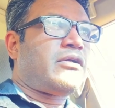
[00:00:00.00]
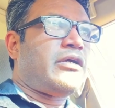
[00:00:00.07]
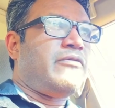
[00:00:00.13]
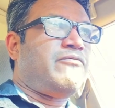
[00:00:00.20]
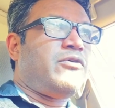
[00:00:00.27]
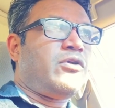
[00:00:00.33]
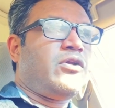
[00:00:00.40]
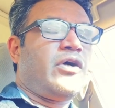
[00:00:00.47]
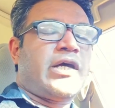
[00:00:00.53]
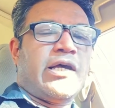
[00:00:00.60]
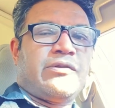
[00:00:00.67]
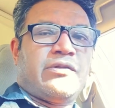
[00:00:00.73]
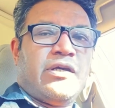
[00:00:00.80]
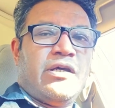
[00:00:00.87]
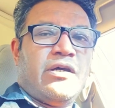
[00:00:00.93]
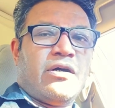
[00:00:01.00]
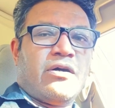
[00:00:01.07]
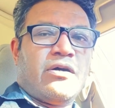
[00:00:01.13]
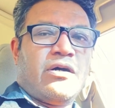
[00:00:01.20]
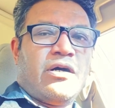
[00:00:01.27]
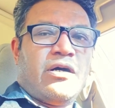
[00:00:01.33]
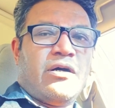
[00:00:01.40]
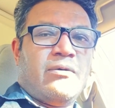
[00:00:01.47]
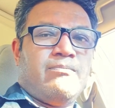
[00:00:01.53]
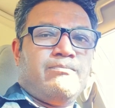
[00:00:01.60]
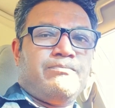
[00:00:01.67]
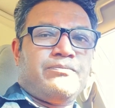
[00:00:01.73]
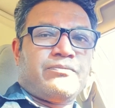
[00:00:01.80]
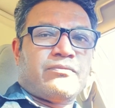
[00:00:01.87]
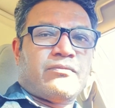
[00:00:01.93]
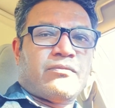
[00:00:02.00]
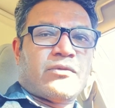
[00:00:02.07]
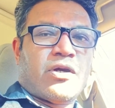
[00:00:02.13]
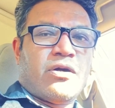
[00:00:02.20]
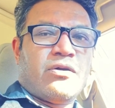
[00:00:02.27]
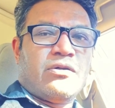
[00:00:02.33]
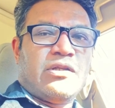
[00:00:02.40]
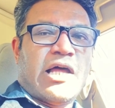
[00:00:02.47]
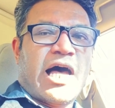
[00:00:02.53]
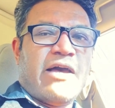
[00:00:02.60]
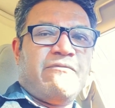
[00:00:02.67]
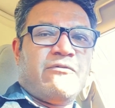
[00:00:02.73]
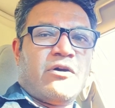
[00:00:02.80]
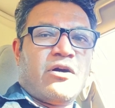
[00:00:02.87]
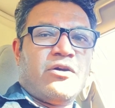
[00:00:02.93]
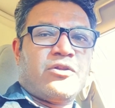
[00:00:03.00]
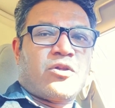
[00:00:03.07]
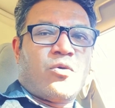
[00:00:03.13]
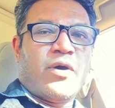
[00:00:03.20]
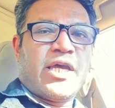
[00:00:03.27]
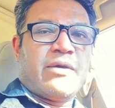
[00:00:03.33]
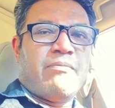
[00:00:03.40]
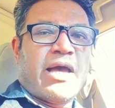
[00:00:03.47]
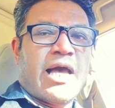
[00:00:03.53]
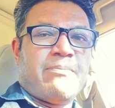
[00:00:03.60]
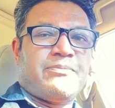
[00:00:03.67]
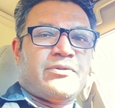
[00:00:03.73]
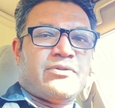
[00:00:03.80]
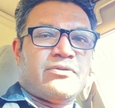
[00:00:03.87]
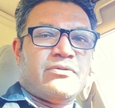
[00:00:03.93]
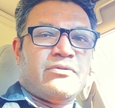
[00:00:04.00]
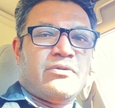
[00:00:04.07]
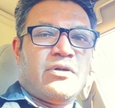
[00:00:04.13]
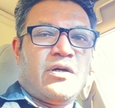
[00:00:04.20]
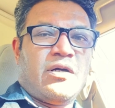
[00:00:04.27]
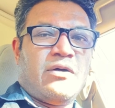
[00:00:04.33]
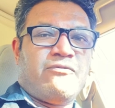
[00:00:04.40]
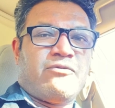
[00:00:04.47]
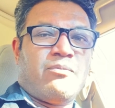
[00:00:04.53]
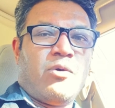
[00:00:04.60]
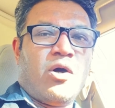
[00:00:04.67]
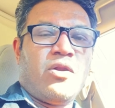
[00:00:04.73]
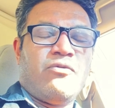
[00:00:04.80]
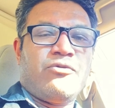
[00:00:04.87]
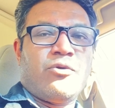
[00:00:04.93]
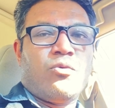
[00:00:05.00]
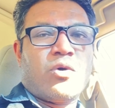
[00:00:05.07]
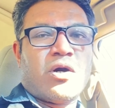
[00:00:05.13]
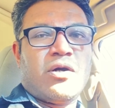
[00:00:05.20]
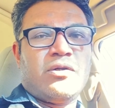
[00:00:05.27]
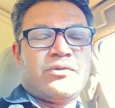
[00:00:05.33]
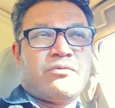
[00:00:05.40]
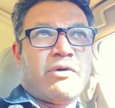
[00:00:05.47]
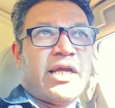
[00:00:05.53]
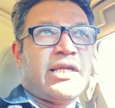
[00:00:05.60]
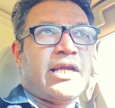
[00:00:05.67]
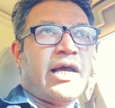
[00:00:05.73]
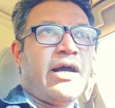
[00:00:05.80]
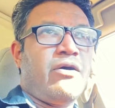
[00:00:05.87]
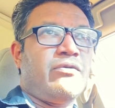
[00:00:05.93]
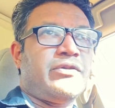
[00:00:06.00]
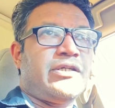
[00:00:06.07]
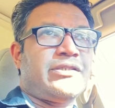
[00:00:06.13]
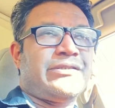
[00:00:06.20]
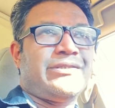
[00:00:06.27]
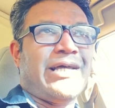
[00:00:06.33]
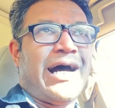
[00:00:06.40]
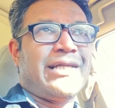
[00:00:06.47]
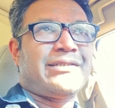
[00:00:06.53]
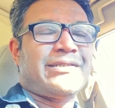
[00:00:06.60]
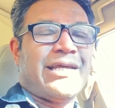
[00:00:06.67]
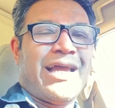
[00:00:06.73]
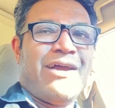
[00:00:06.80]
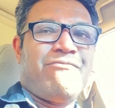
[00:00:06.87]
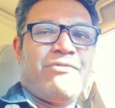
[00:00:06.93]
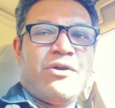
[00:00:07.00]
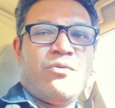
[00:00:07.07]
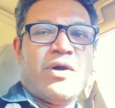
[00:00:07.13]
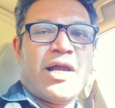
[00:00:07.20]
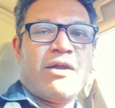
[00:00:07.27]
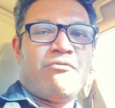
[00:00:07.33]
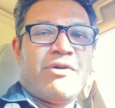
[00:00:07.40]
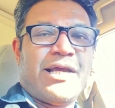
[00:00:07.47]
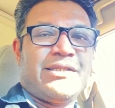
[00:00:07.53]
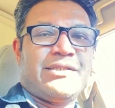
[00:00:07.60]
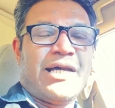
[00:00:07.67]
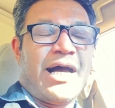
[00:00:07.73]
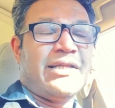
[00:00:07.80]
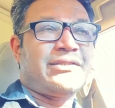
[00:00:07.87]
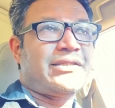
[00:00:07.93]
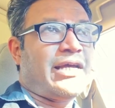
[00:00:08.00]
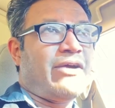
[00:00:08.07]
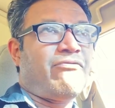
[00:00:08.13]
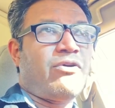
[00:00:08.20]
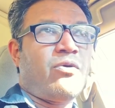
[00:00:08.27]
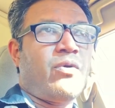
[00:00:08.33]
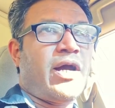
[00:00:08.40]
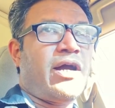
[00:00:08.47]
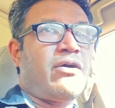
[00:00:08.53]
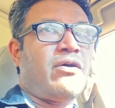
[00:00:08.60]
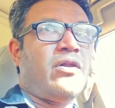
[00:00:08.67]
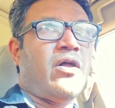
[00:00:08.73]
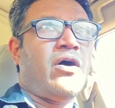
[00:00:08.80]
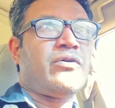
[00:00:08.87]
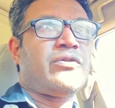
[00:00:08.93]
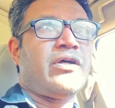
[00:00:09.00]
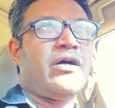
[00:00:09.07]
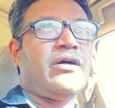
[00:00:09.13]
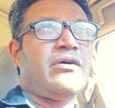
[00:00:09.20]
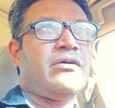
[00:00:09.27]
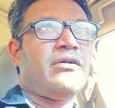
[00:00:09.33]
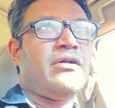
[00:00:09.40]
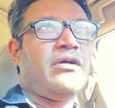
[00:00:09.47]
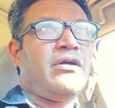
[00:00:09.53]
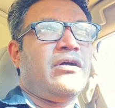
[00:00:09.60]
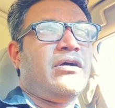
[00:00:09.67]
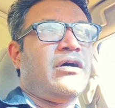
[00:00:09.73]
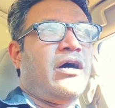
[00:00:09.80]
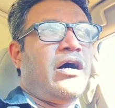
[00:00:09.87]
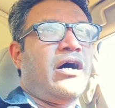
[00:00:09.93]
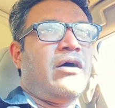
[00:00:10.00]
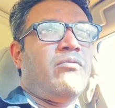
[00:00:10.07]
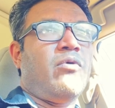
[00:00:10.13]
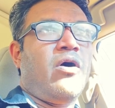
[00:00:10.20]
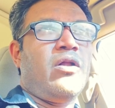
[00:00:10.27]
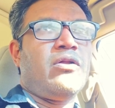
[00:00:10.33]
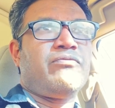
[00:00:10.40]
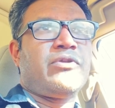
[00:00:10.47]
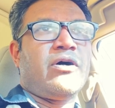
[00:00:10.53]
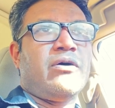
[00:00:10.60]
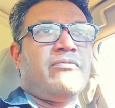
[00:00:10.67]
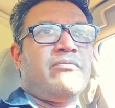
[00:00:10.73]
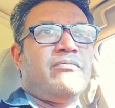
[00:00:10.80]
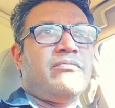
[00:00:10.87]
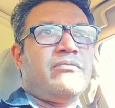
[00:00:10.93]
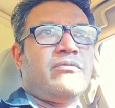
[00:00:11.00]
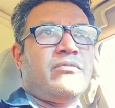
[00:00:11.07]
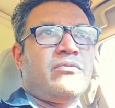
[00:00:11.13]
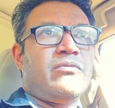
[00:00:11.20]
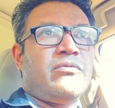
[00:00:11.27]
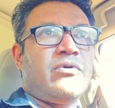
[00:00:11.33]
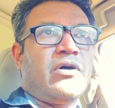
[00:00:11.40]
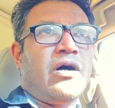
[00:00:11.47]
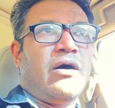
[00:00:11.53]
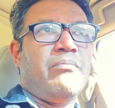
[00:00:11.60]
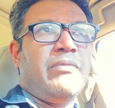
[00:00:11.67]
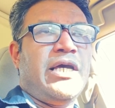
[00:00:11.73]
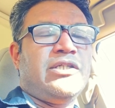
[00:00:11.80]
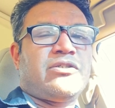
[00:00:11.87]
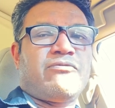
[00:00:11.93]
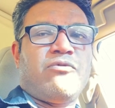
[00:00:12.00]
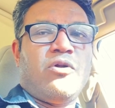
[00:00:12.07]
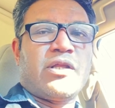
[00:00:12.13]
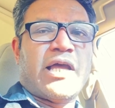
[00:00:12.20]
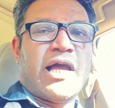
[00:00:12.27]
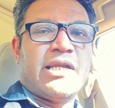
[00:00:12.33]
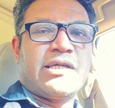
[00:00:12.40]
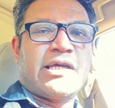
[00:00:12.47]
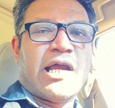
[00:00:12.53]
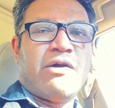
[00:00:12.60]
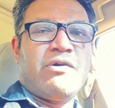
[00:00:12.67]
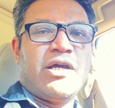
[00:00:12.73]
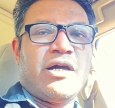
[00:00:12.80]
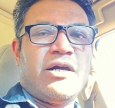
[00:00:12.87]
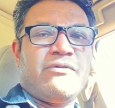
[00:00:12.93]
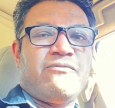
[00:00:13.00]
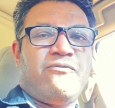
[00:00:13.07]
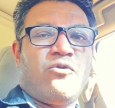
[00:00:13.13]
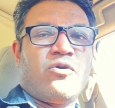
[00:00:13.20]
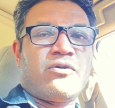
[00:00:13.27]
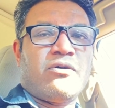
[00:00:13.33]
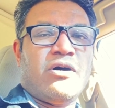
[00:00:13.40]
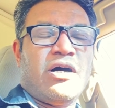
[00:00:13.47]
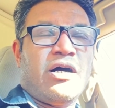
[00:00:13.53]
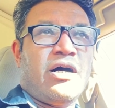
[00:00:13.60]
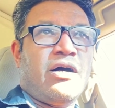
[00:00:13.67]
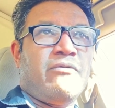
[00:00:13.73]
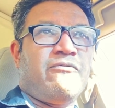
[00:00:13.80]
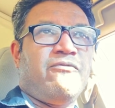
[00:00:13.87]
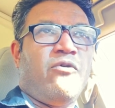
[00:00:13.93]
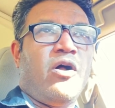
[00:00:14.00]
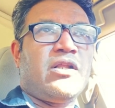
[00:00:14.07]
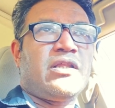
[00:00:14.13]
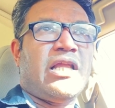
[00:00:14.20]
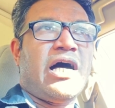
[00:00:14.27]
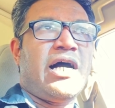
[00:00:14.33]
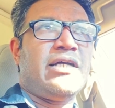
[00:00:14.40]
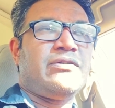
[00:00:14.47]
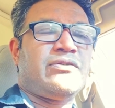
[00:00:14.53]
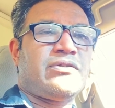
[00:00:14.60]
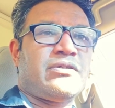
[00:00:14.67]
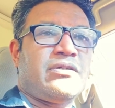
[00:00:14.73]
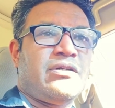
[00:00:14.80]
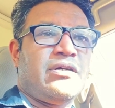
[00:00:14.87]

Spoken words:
if you look at the live earthquake maps from all over the world right now, there's dots everywhere, red dots everywhere along the all of the major volcanic area and fault lines.